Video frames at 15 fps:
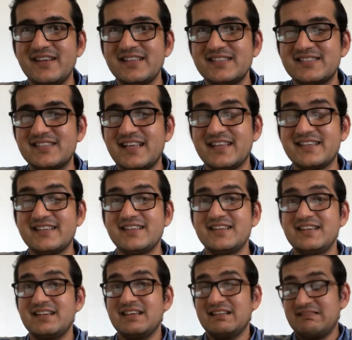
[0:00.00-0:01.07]
It's like a
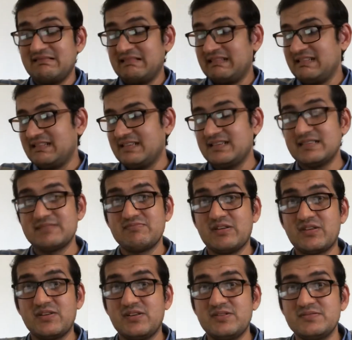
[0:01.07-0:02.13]
I
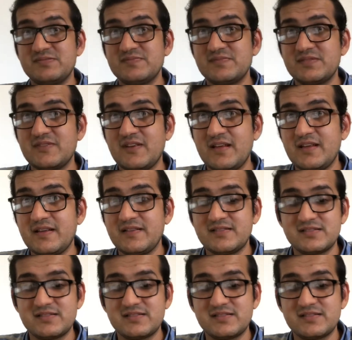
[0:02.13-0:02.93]
don't know, the